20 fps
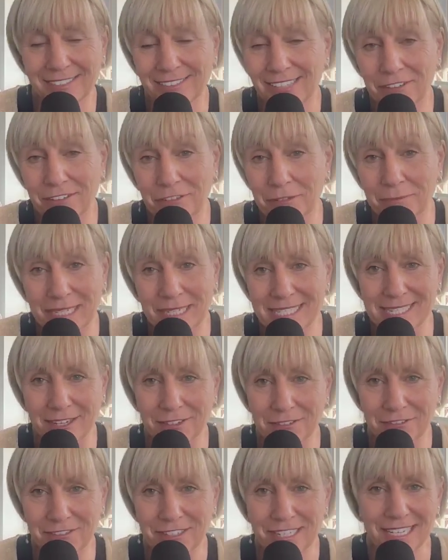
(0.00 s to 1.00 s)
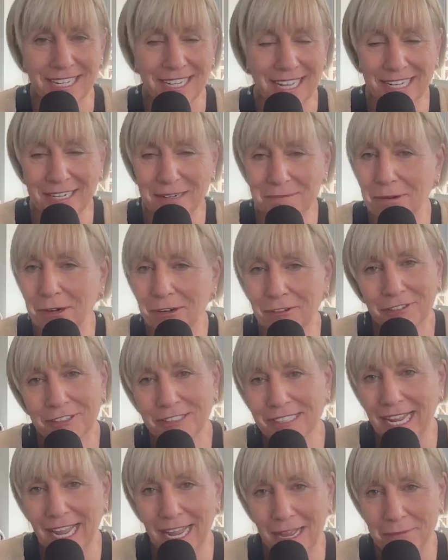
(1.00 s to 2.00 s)
to laugh at myself and I'm
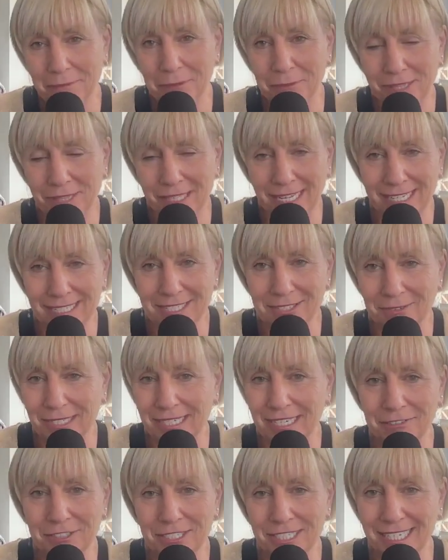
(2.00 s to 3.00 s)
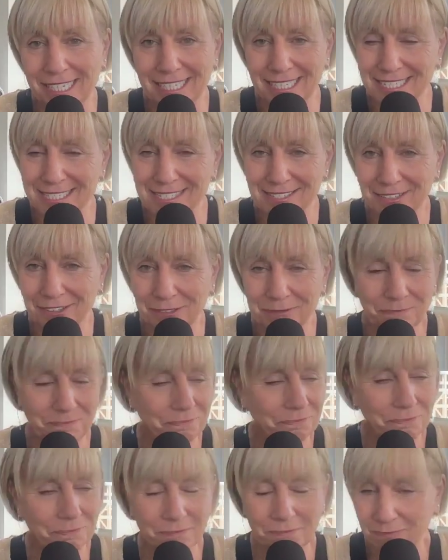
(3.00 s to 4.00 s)
perfectly happy with that. So I never take an insult.
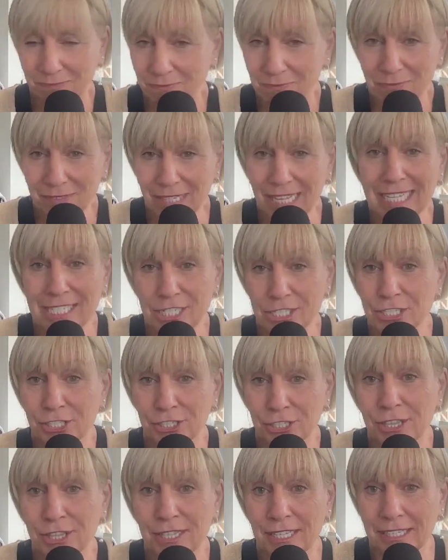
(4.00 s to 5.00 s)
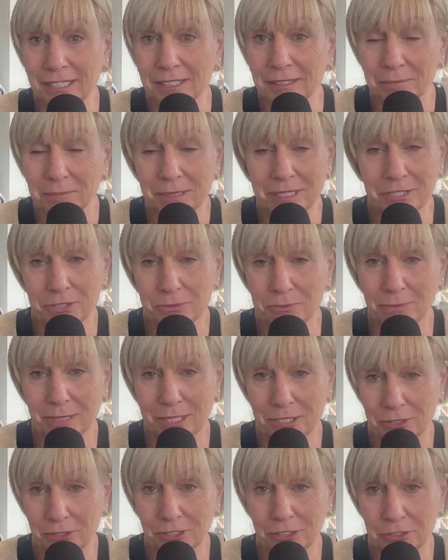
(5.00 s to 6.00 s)
And it's a good thing because
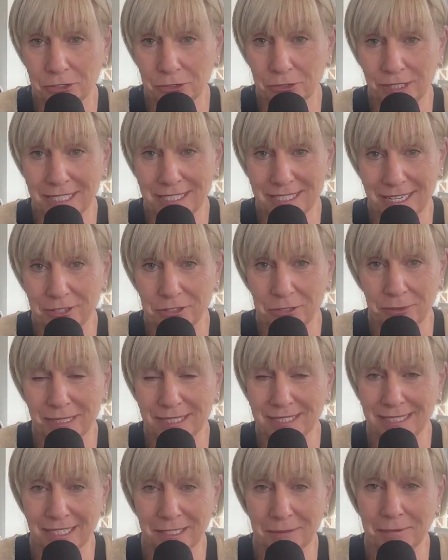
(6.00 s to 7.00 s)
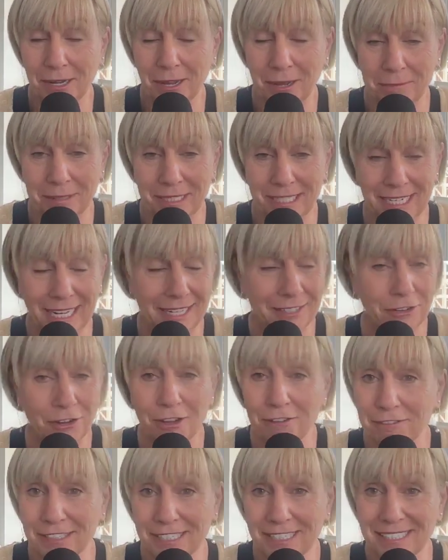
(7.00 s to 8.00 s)
my daughter, Julie, is now doing stand-up comedy. And
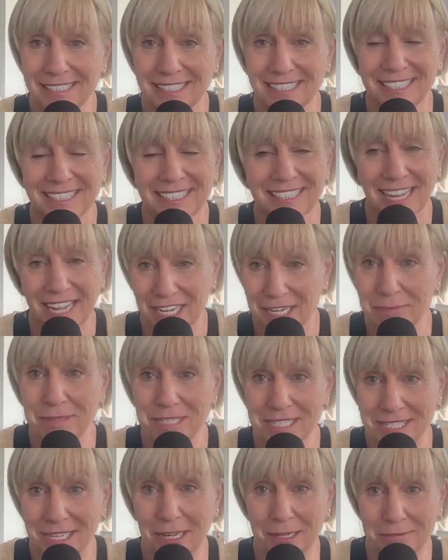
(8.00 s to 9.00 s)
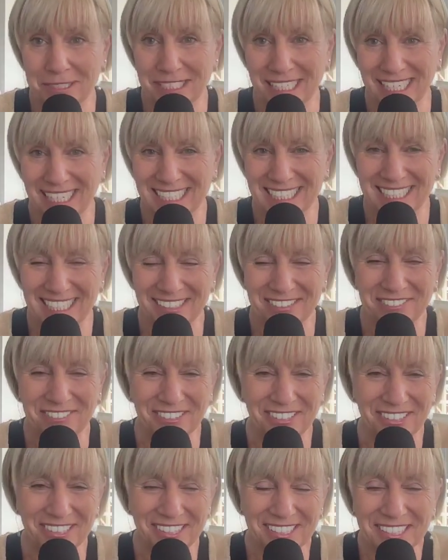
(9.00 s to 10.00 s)
often I am the subject of
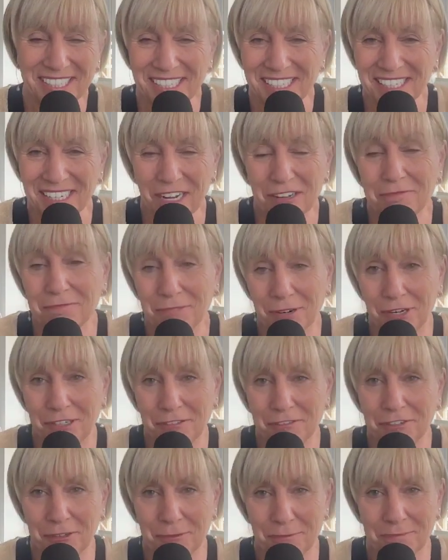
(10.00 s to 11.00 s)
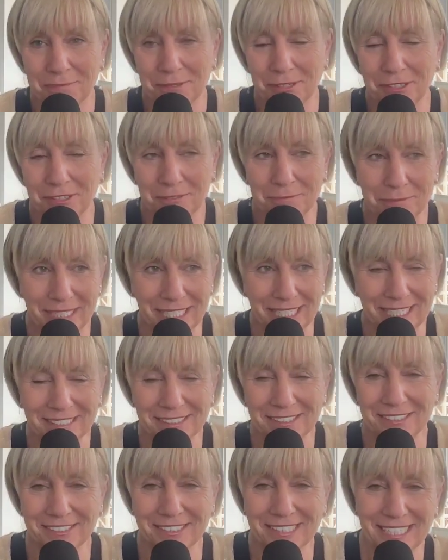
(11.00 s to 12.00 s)
her, of part of her, her bit,
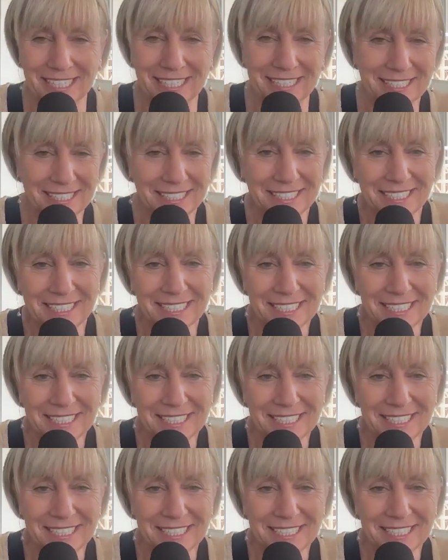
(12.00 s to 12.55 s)
her gig.